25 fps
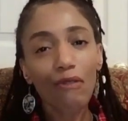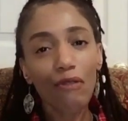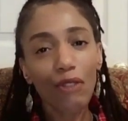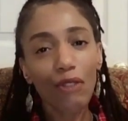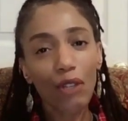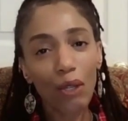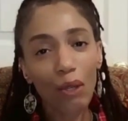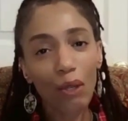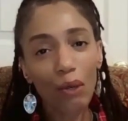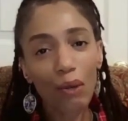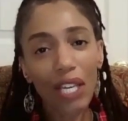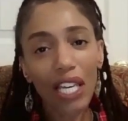
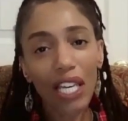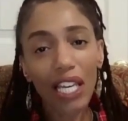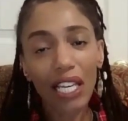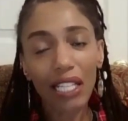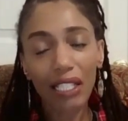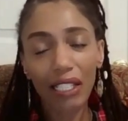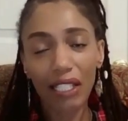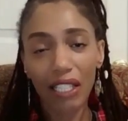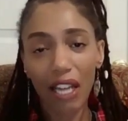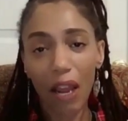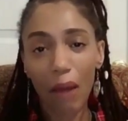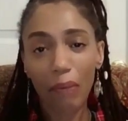few key
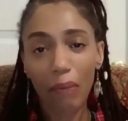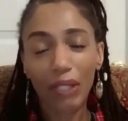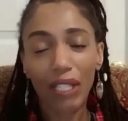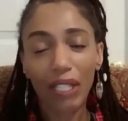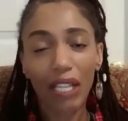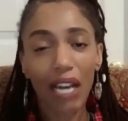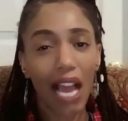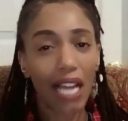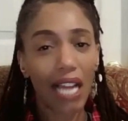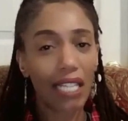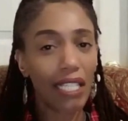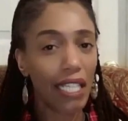steps
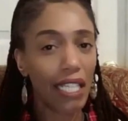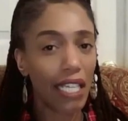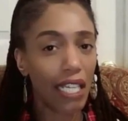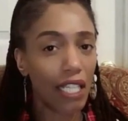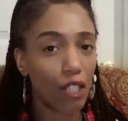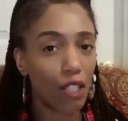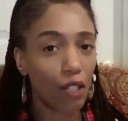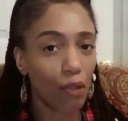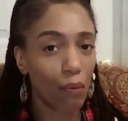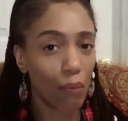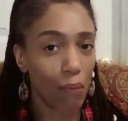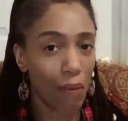that I
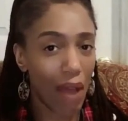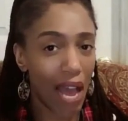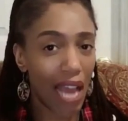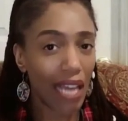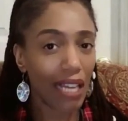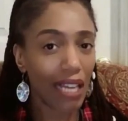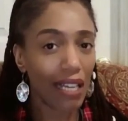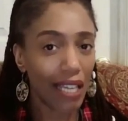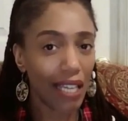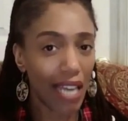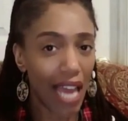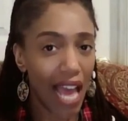teach my
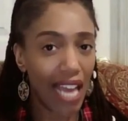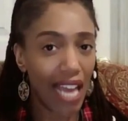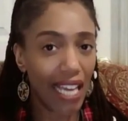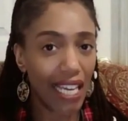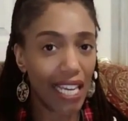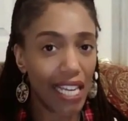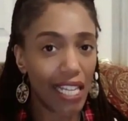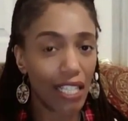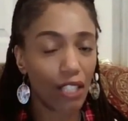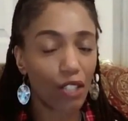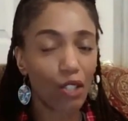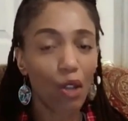
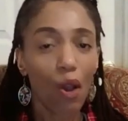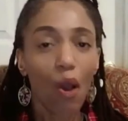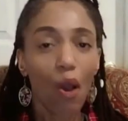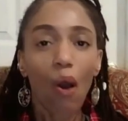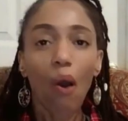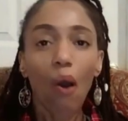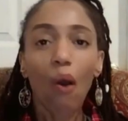clients